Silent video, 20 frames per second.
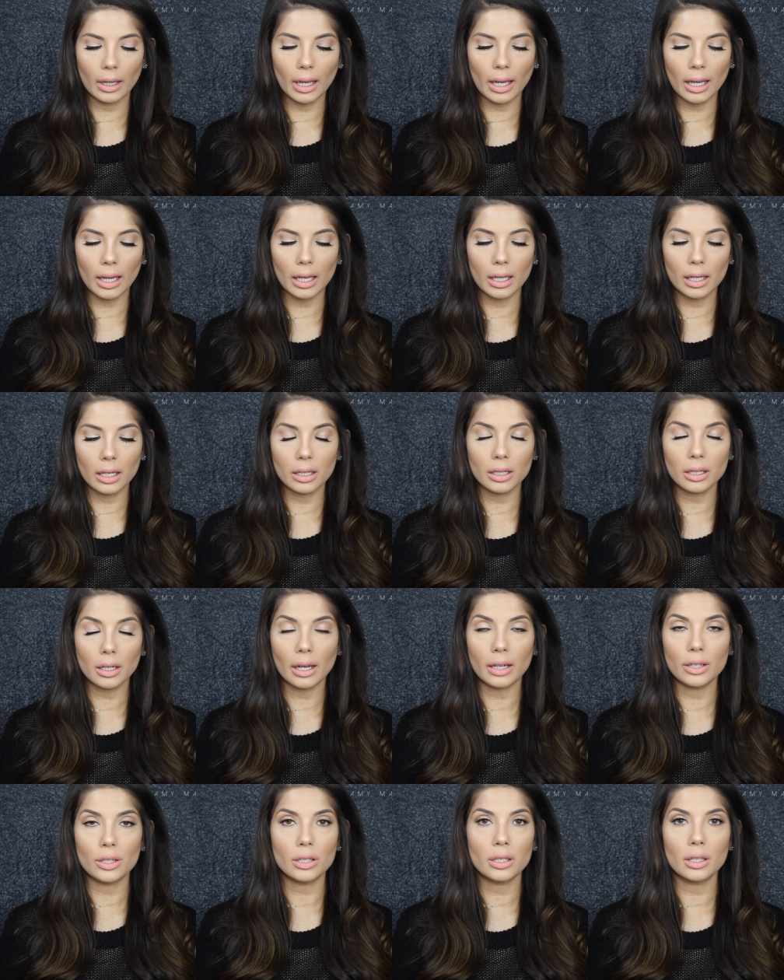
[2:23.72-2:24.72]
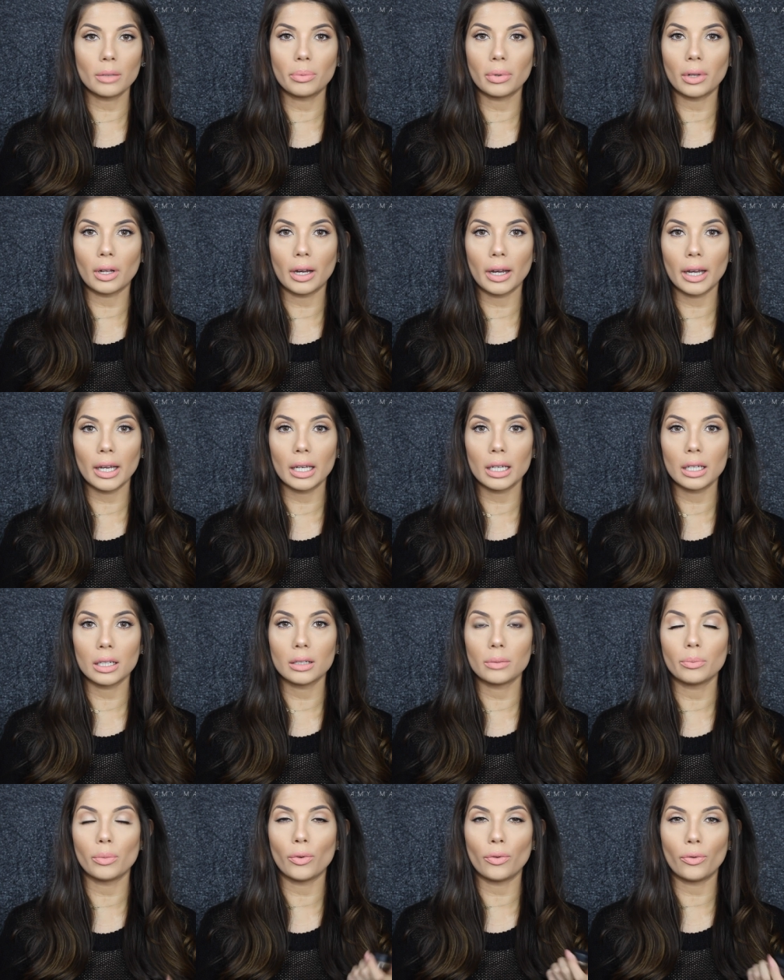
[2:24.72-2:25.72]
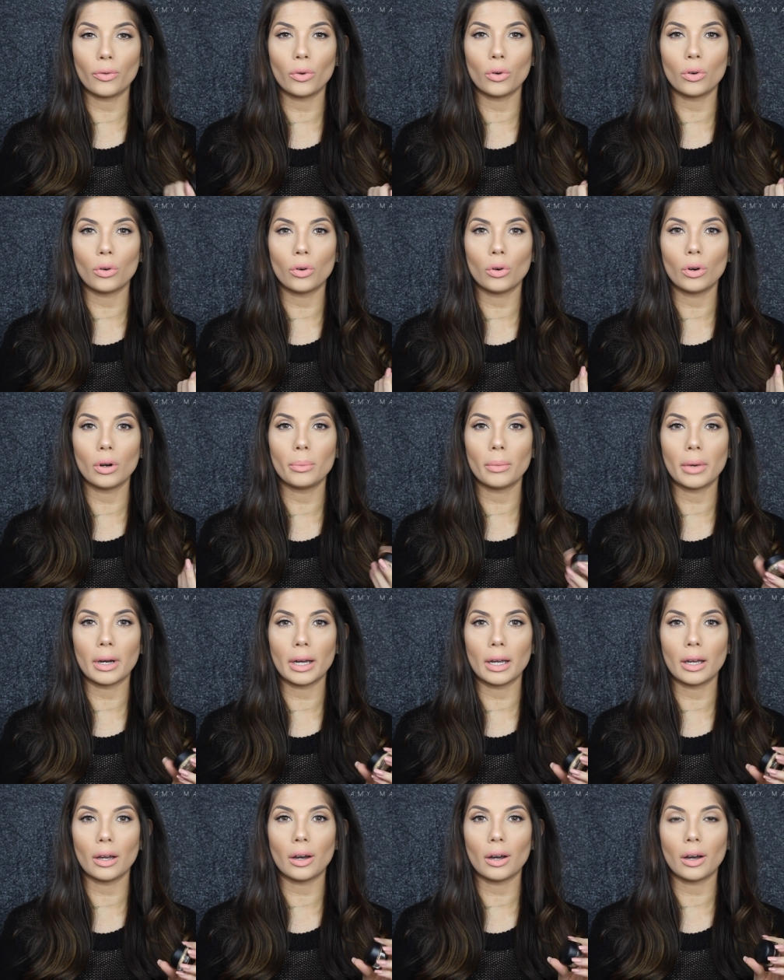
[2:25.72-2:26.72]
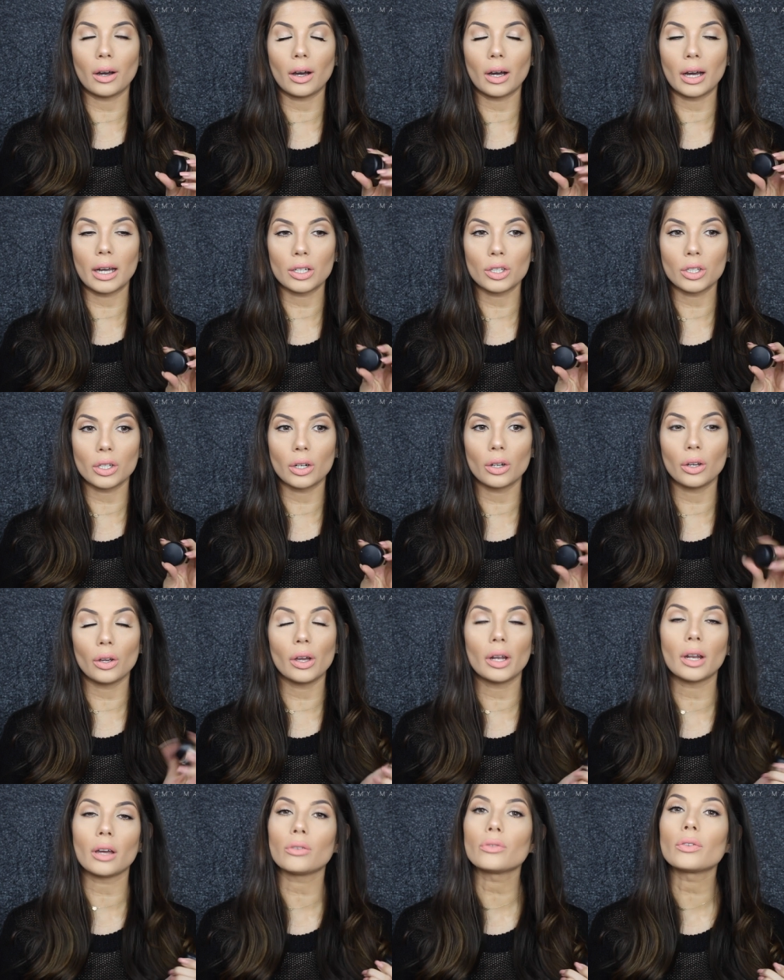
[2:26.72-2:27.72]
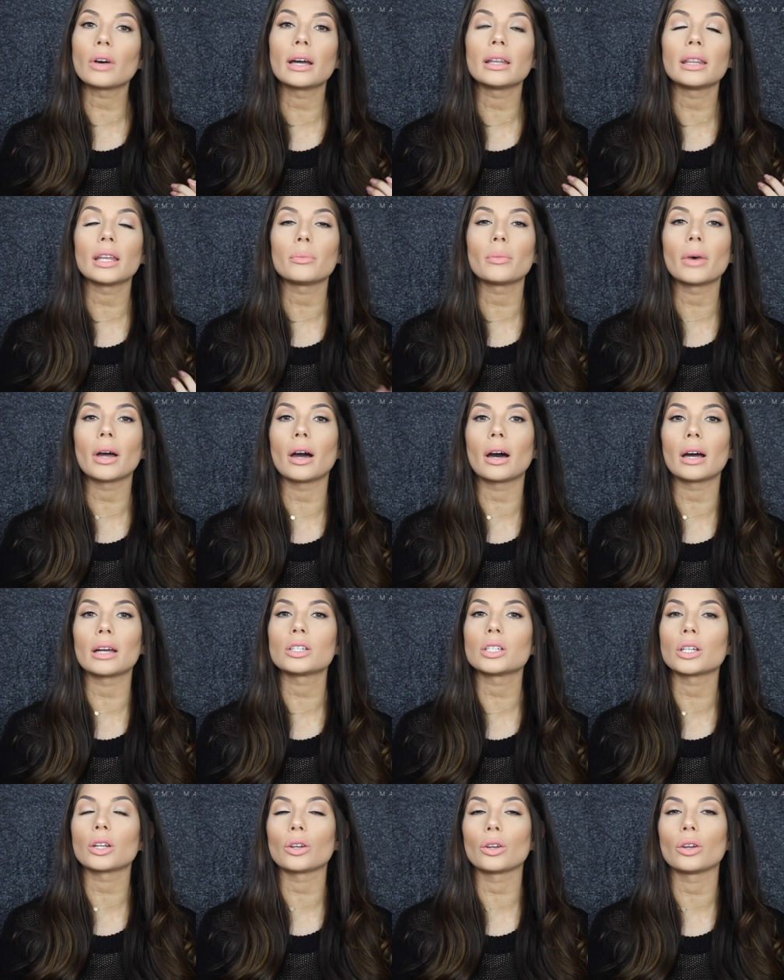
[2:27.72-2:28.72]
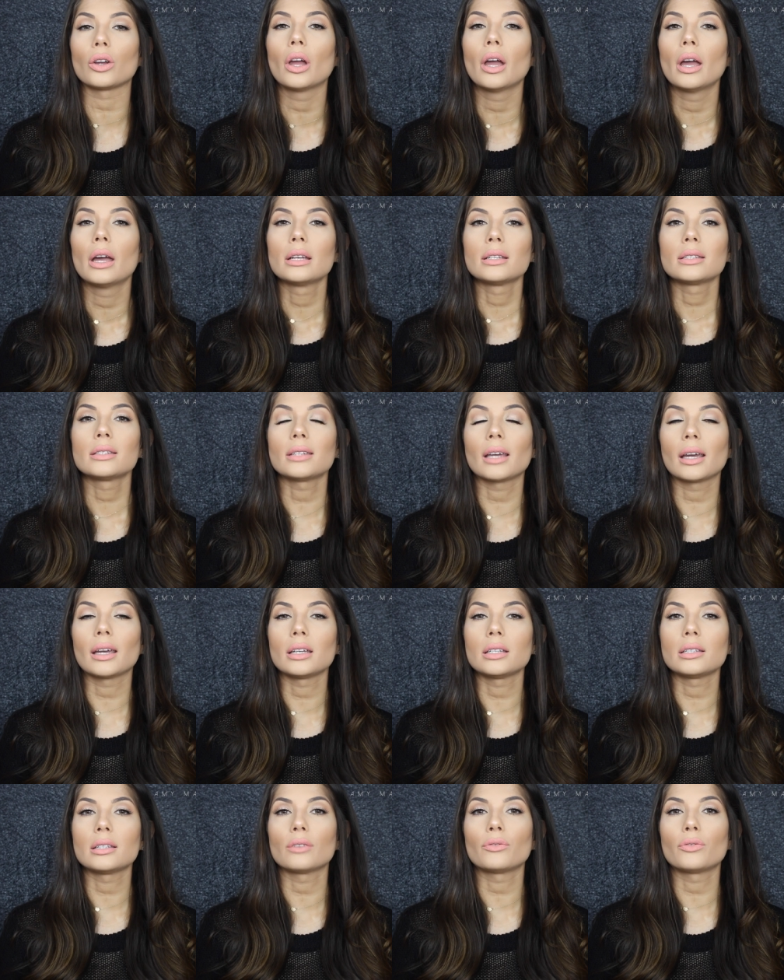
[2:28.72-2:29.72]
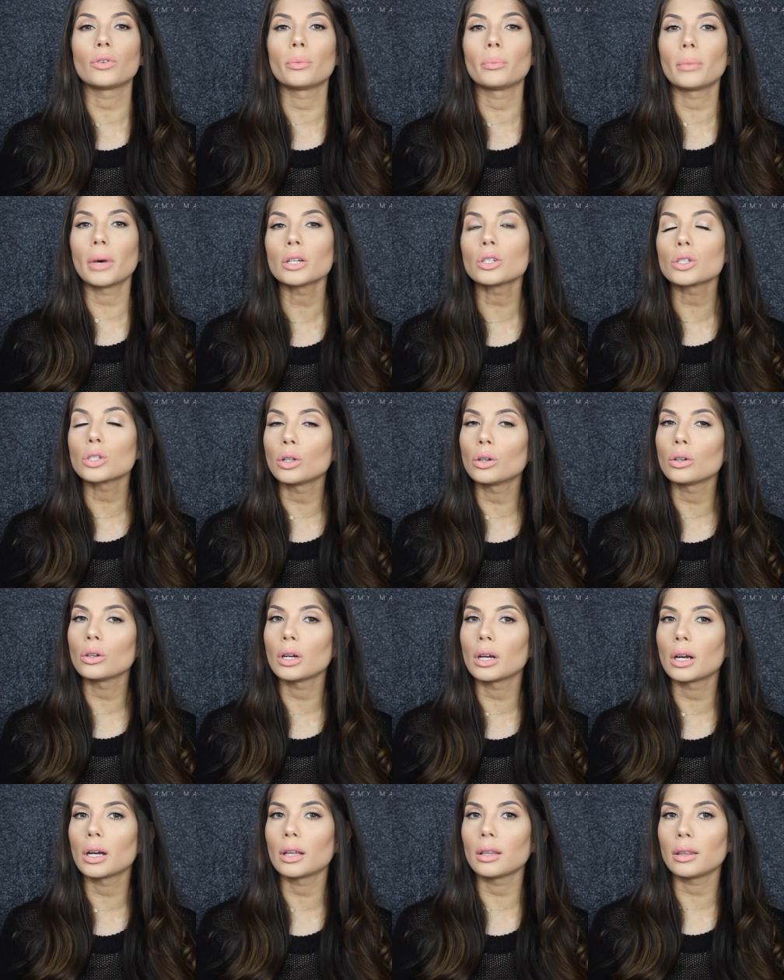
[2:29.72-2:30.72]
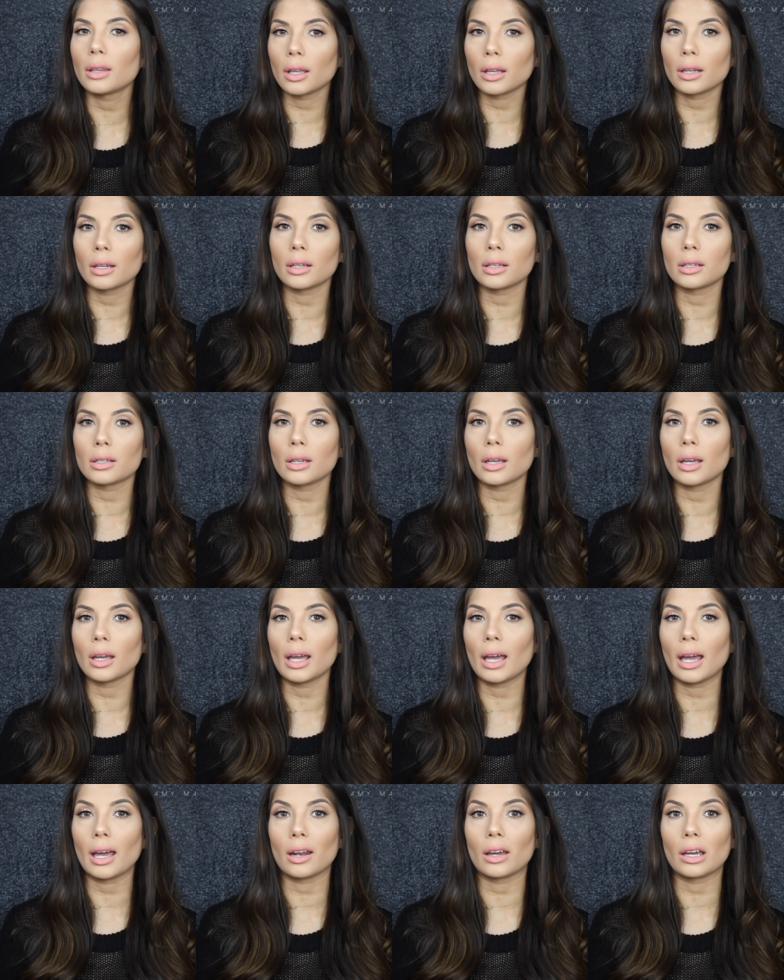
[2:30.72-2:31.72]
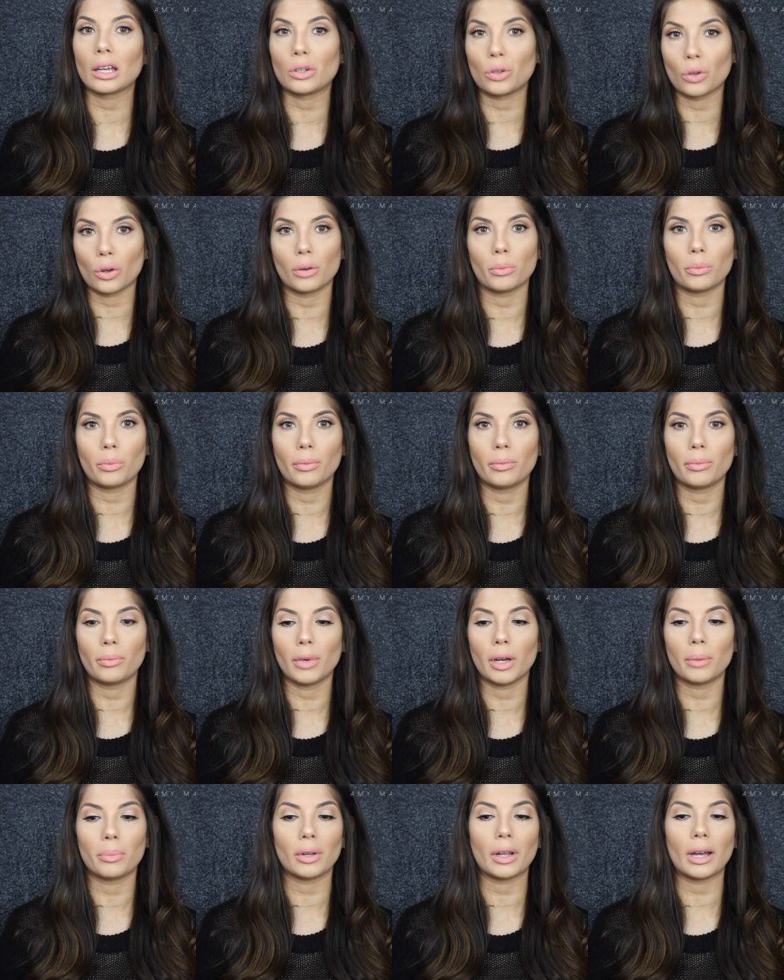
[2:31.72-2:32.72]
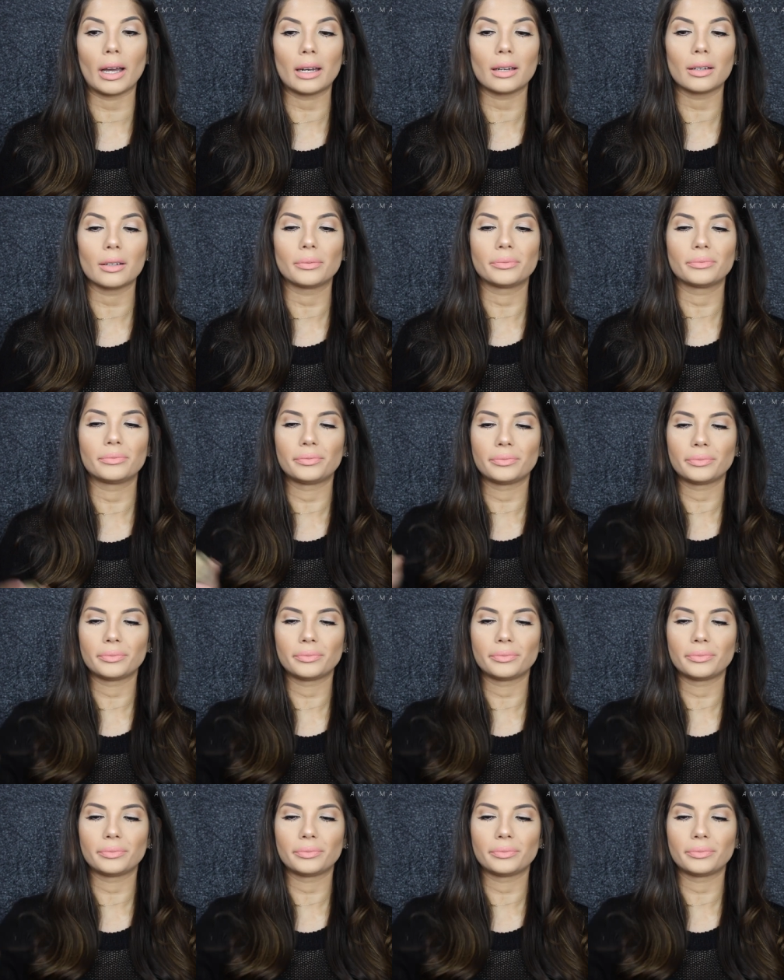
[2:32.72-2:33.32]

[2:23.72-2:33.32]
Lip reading: And I just apply it before my eyeshadow and I find that my eyeshadow stays for much longer than had I not applied it.